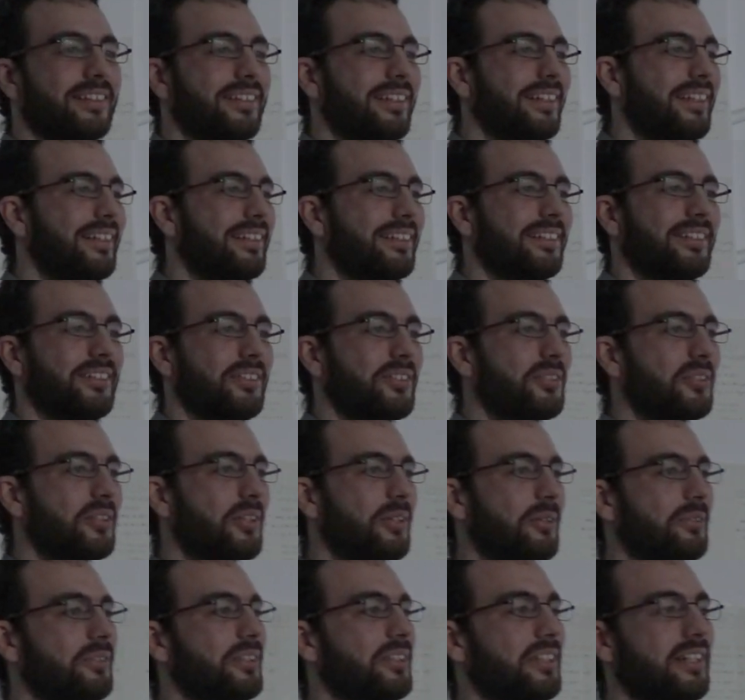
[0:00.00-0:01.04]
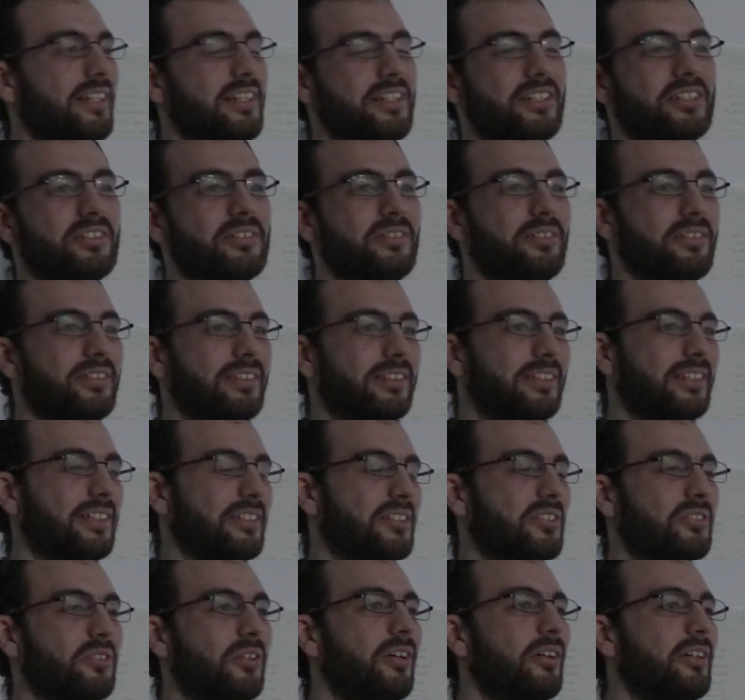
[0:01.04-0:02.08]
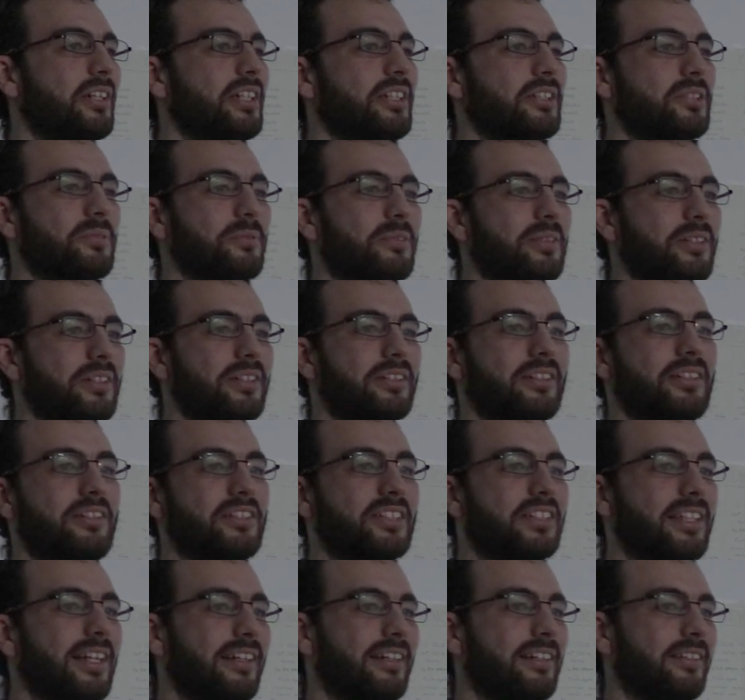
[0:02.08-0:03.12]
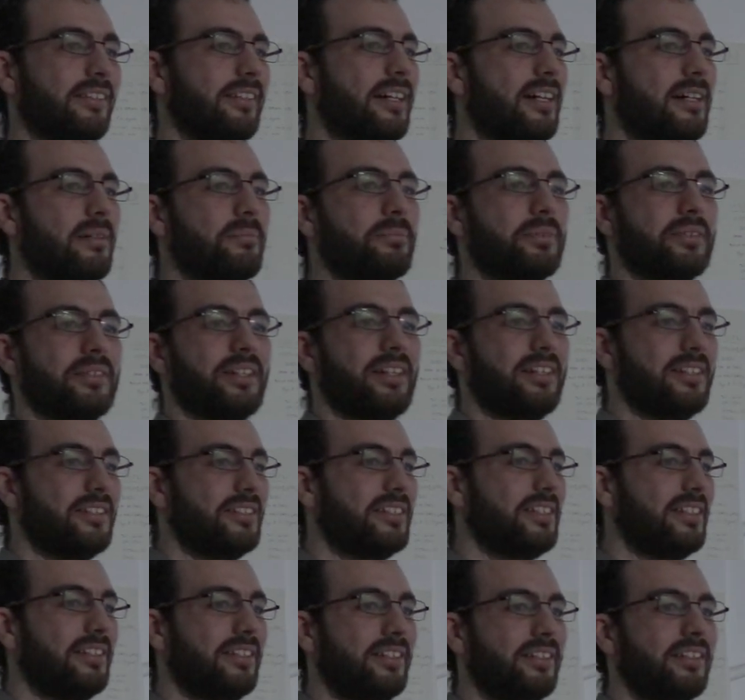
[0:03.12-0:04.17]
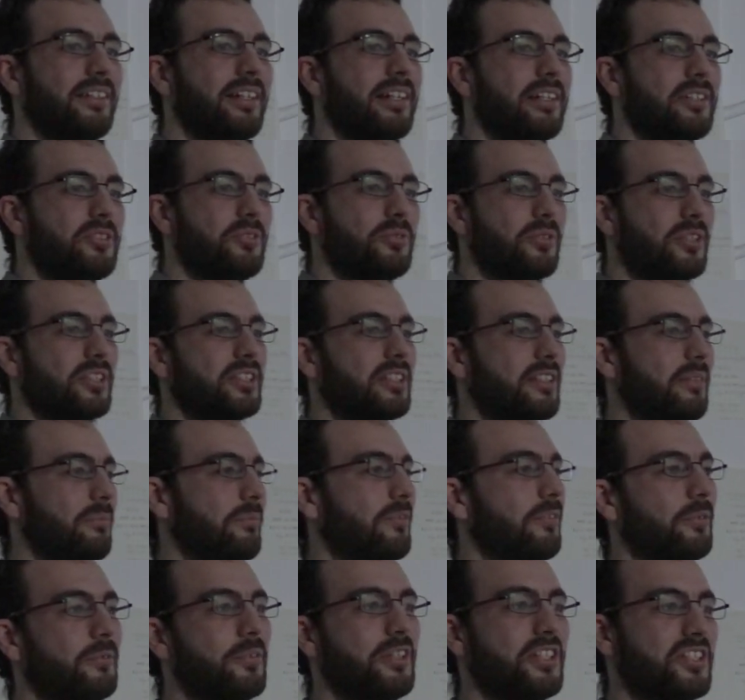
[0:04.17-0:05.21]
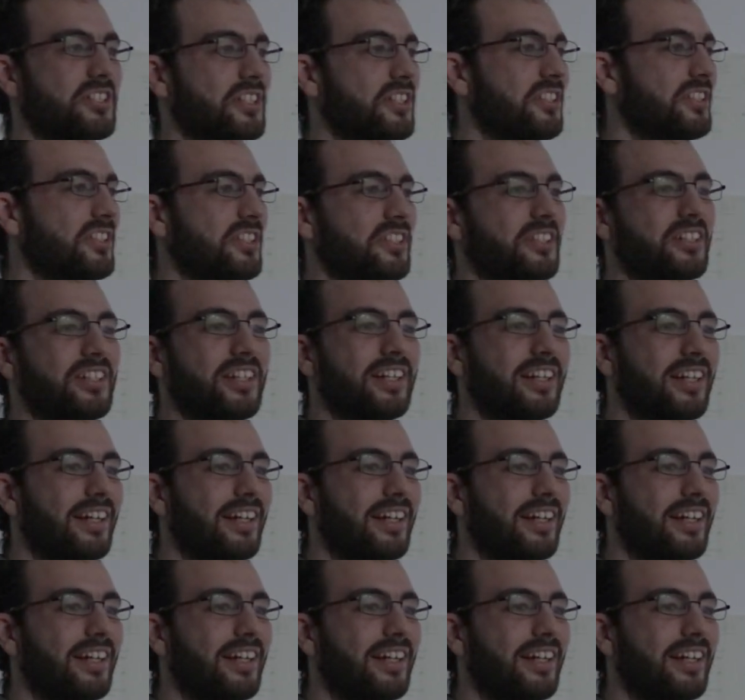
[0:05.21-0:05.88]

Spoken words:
Like, you know, this history, the stories where there's like a lamp and a genie, and you ask them for wishes,